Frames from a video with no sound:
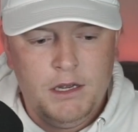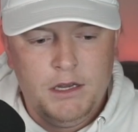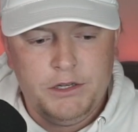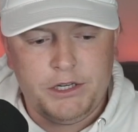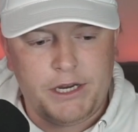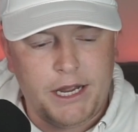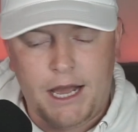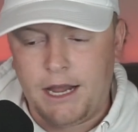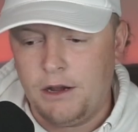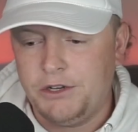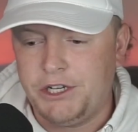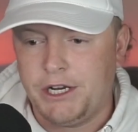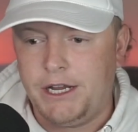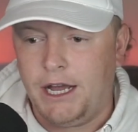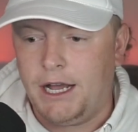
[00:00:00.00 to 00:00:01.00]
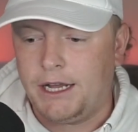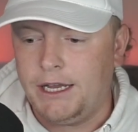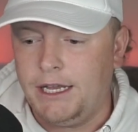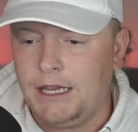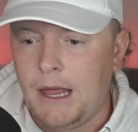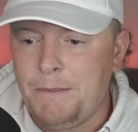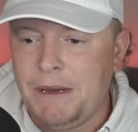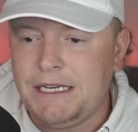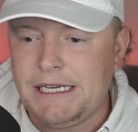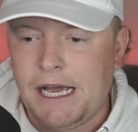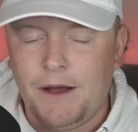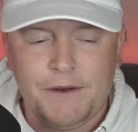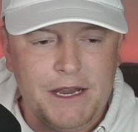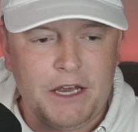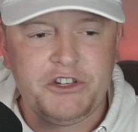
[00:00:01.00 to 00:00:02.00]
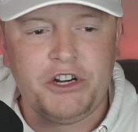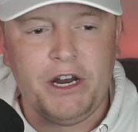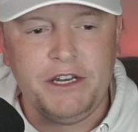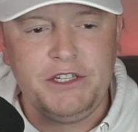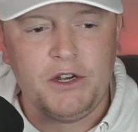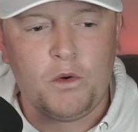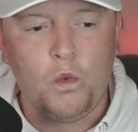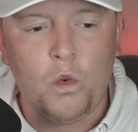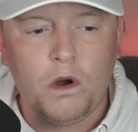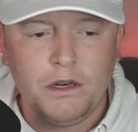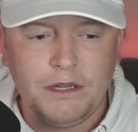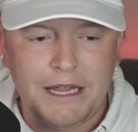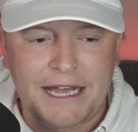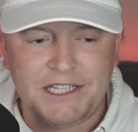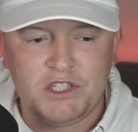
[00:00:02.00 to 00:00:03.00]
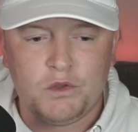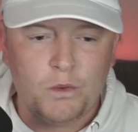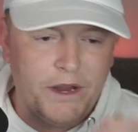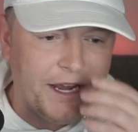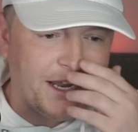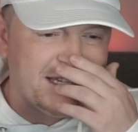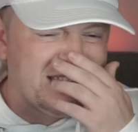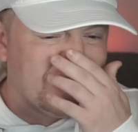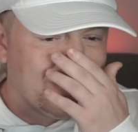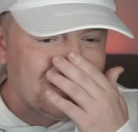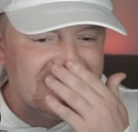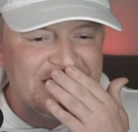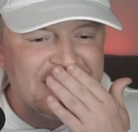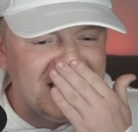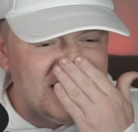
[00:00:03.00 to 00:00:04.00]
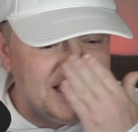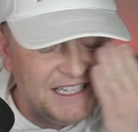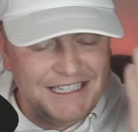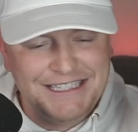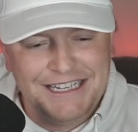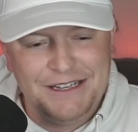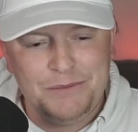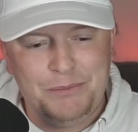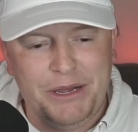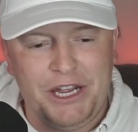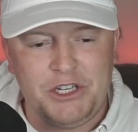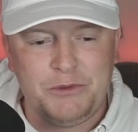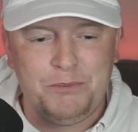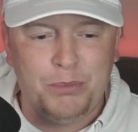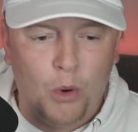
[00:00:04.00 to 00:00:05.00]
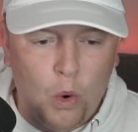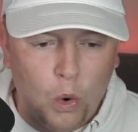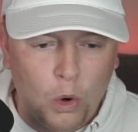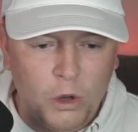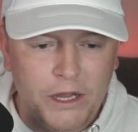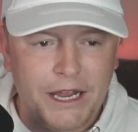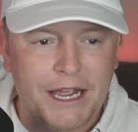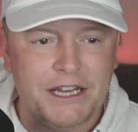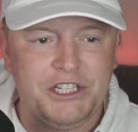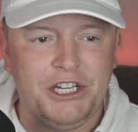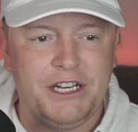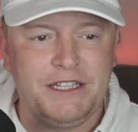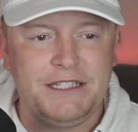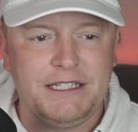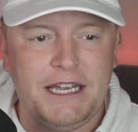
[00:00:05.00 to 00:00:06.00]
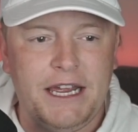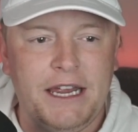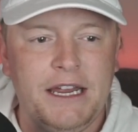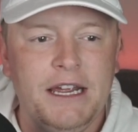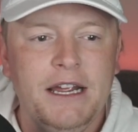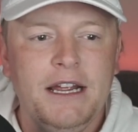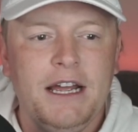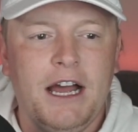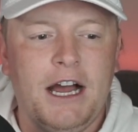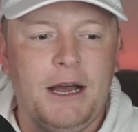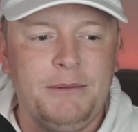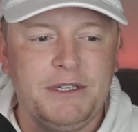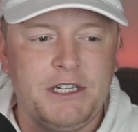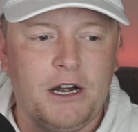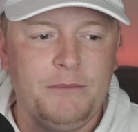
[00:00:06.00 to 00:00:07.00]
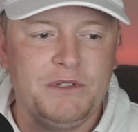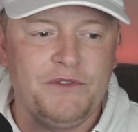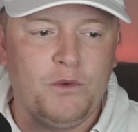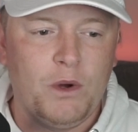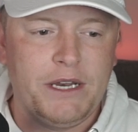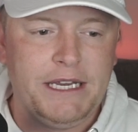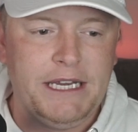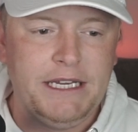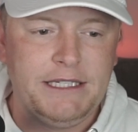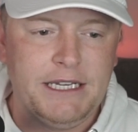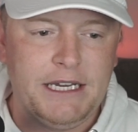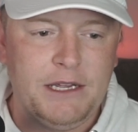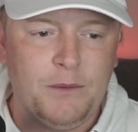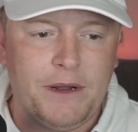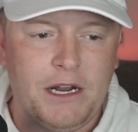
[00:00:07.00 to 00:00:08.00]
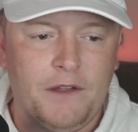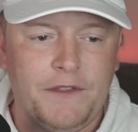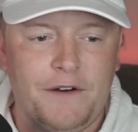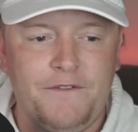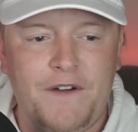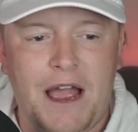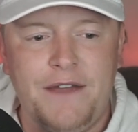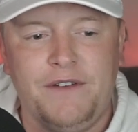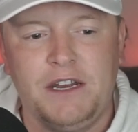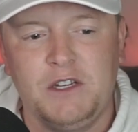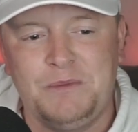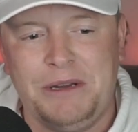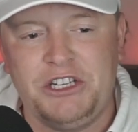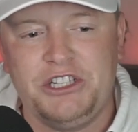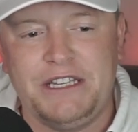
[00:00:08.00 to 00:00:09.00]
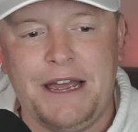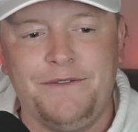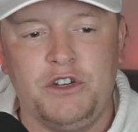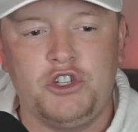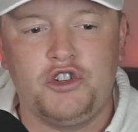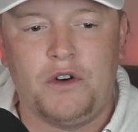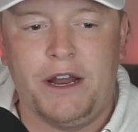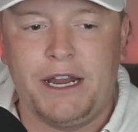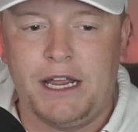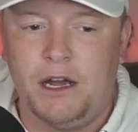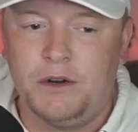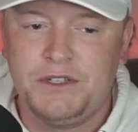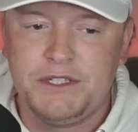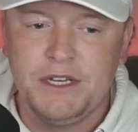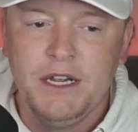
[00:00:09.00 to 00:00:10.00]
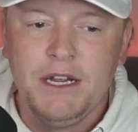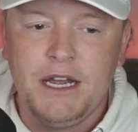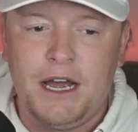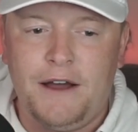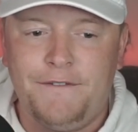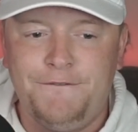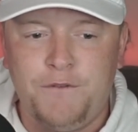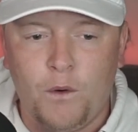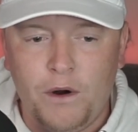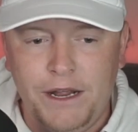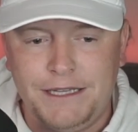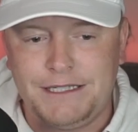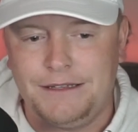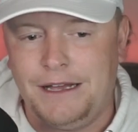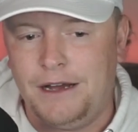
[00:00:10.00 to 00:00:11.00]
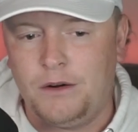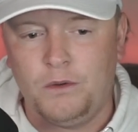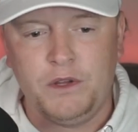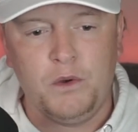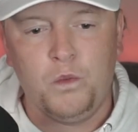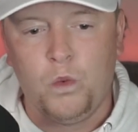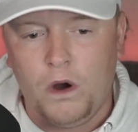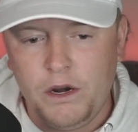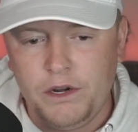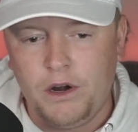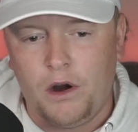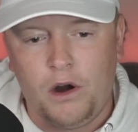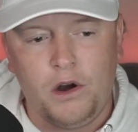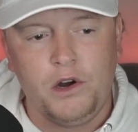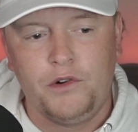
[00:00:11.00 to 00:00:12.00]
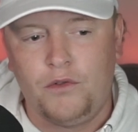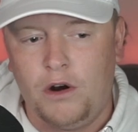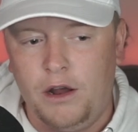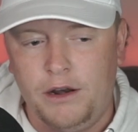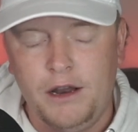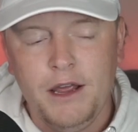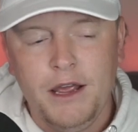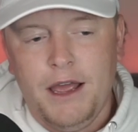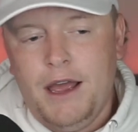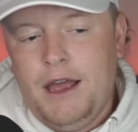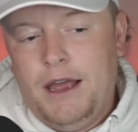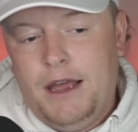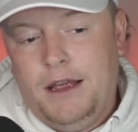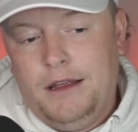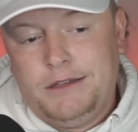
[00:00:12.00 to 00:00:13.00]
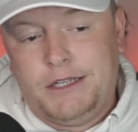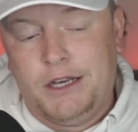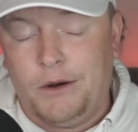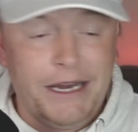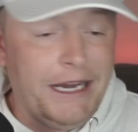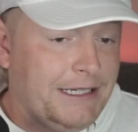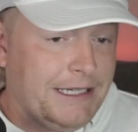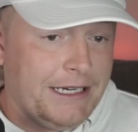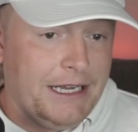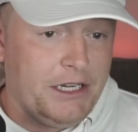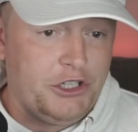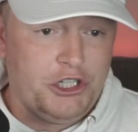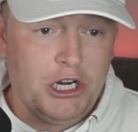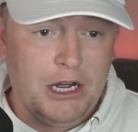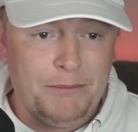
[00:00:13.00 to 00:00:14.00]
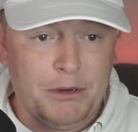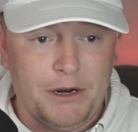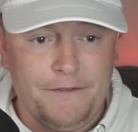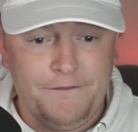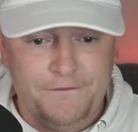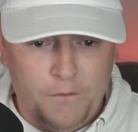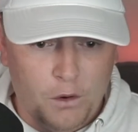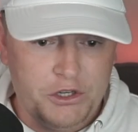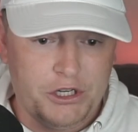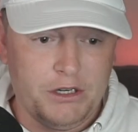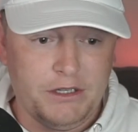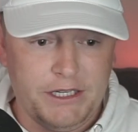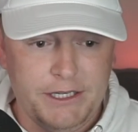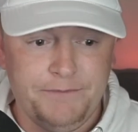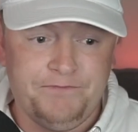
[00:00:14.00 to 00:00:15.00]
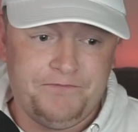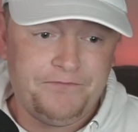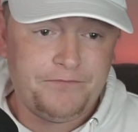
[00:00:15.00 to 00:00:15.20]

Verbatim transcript: Chicago, you let me down yesterday. I took one last swing at Dylan Cease. He didn't pitch poorly, I guess you could say. In terms of what he did, he went out there 5 innings, pitched 7 strikeouts, 4 hits allowed, only 1 earned run. So he did his job, but unfortunately,